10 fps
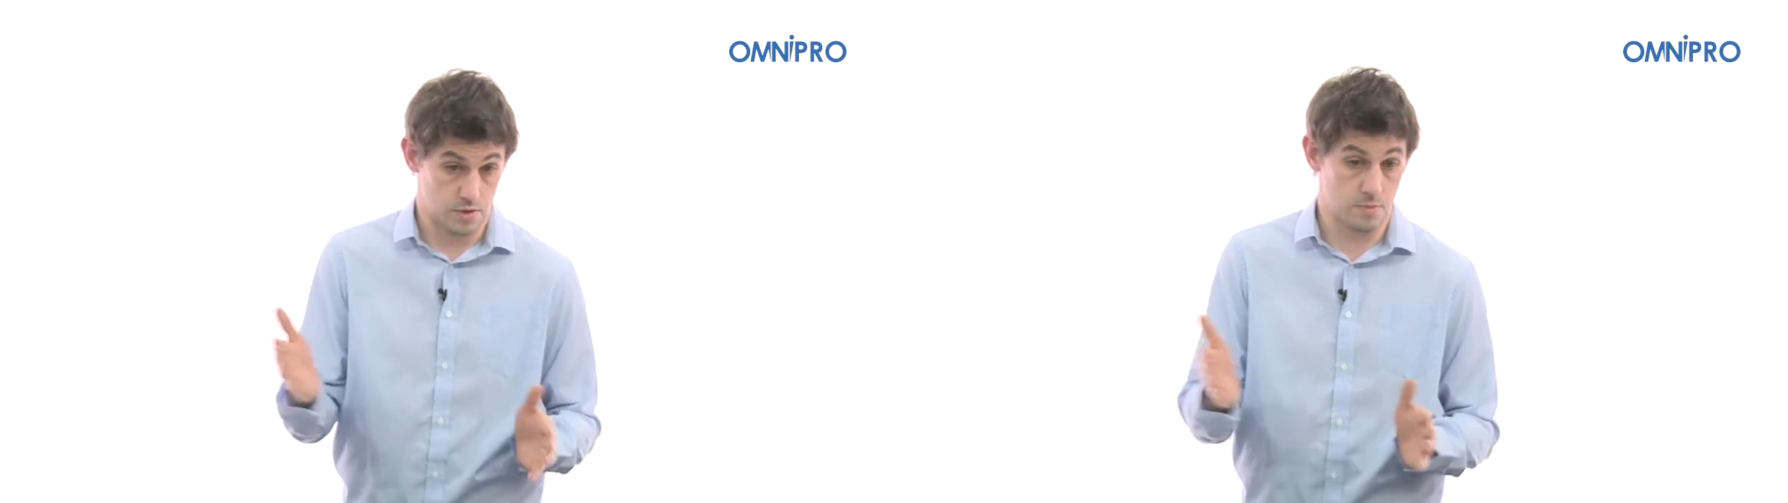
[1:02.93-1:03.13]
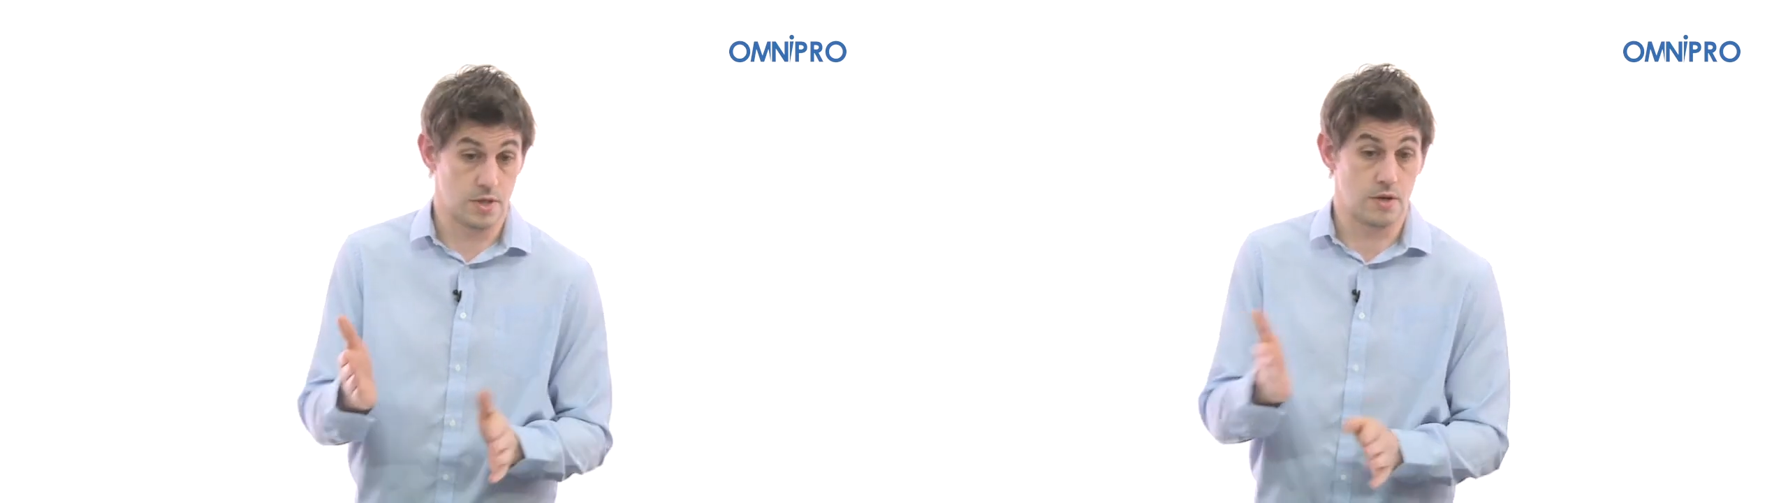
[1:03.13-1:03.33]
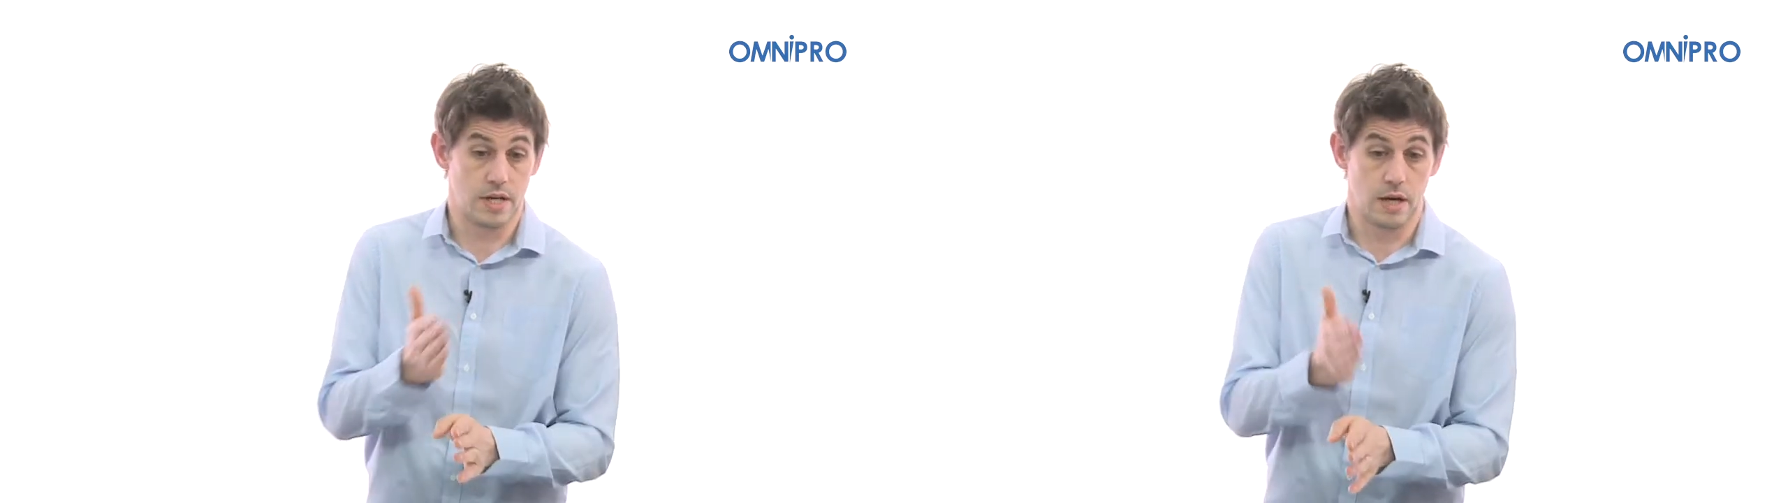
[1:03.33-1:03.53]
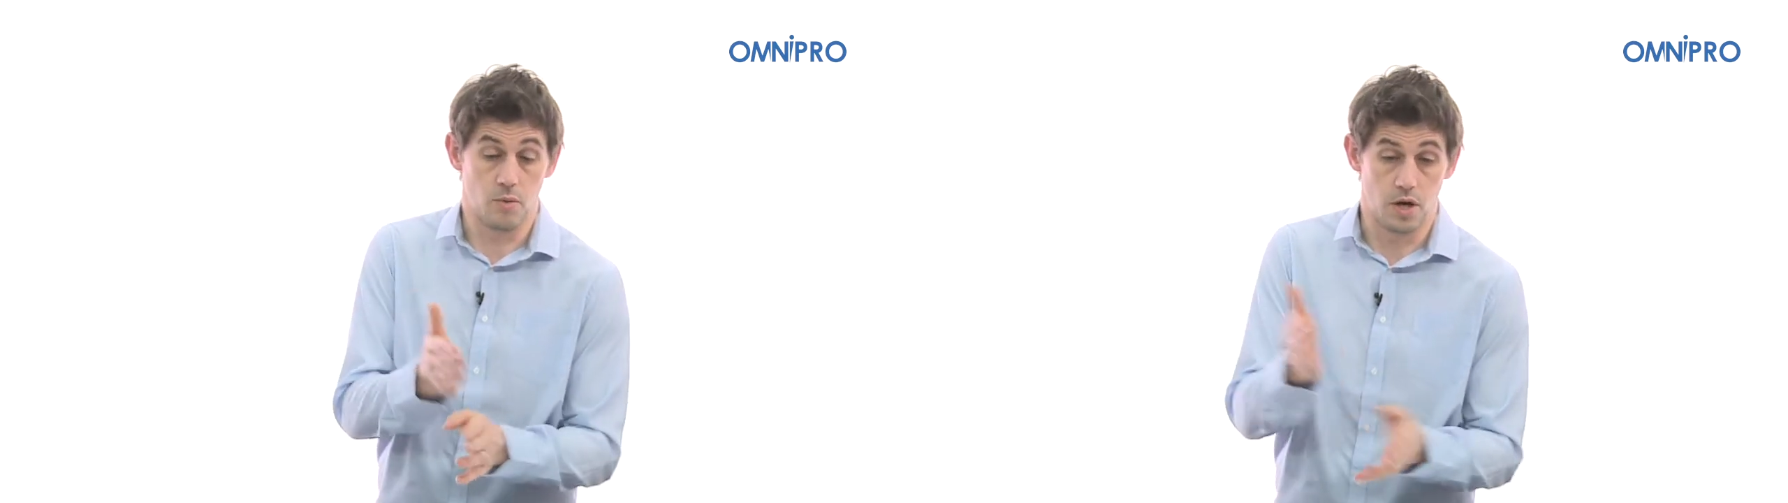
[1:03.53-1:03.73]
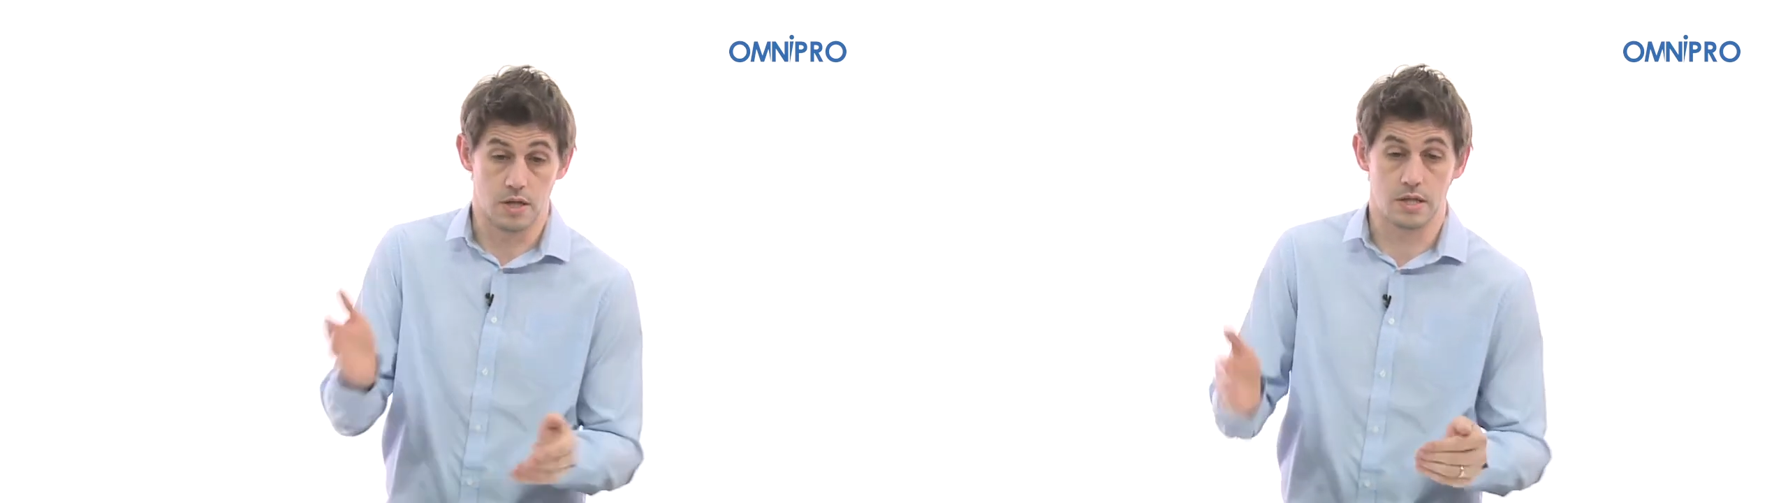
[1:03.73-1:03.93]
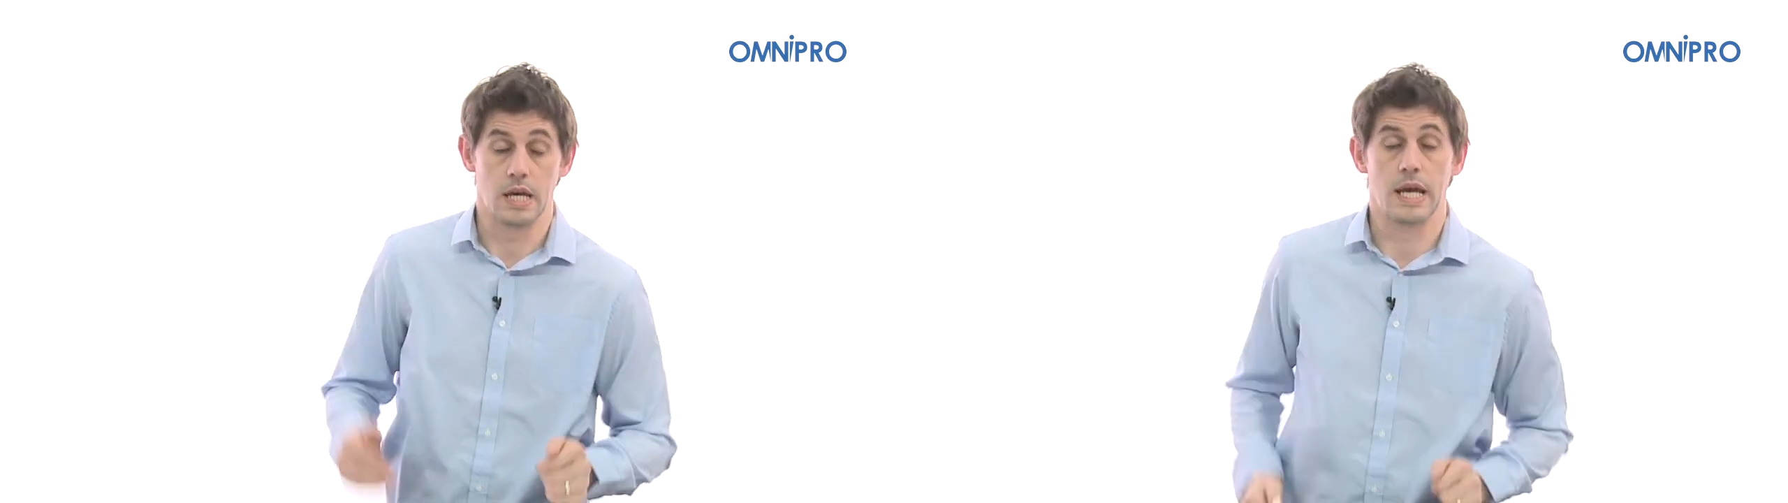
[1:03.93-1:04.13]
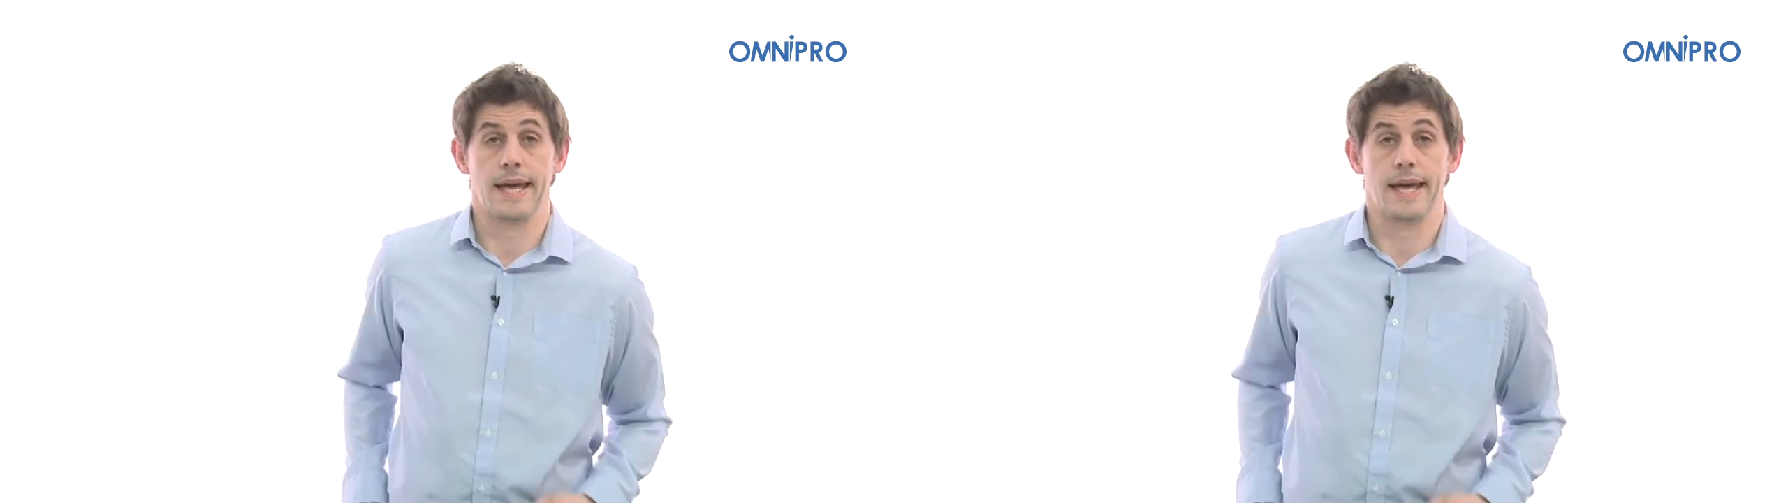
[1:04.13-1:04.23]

that was,